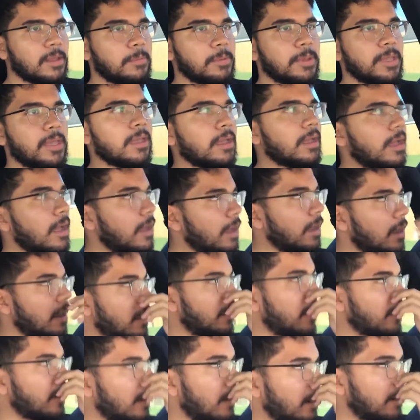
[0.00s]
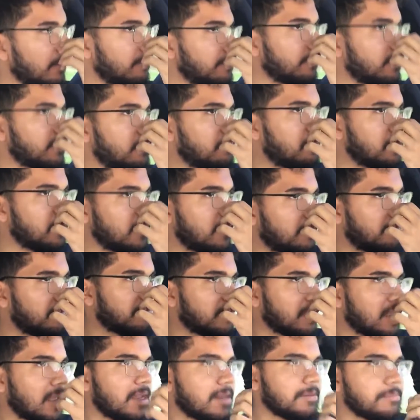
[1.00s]
But yeah, I really believe
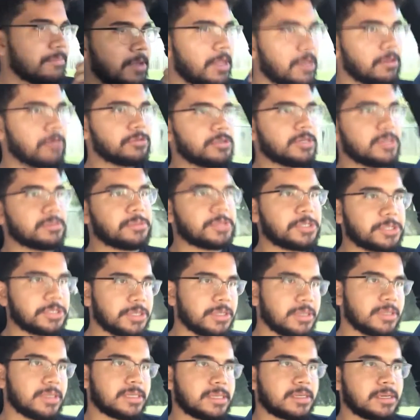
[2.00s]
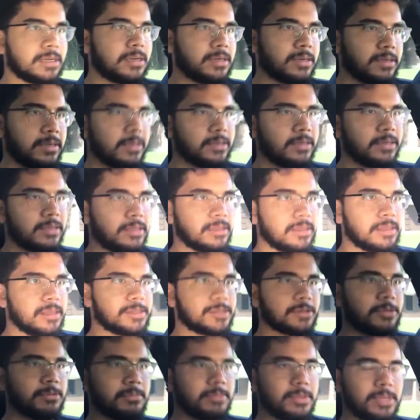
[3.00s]
if they had a manual transmission in this car,
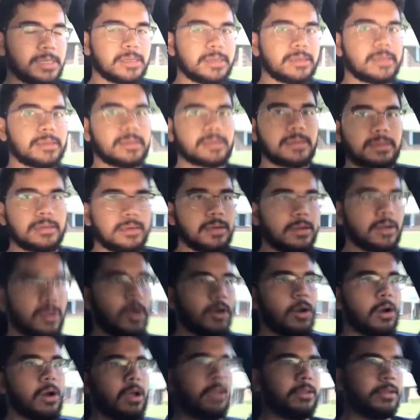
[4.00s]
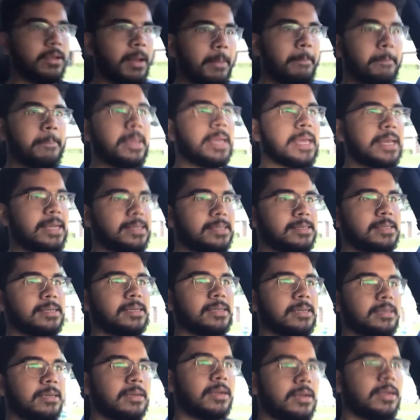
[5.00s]
this would be an
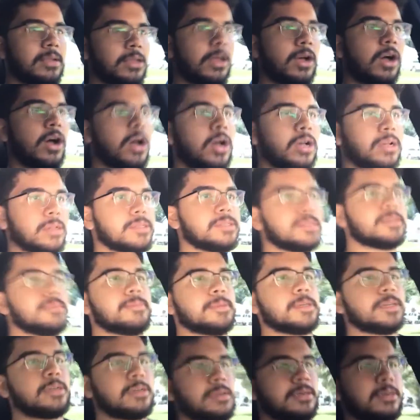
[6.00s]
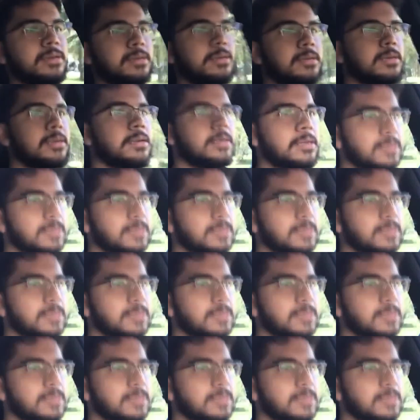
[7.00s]
amazing, an awesome car.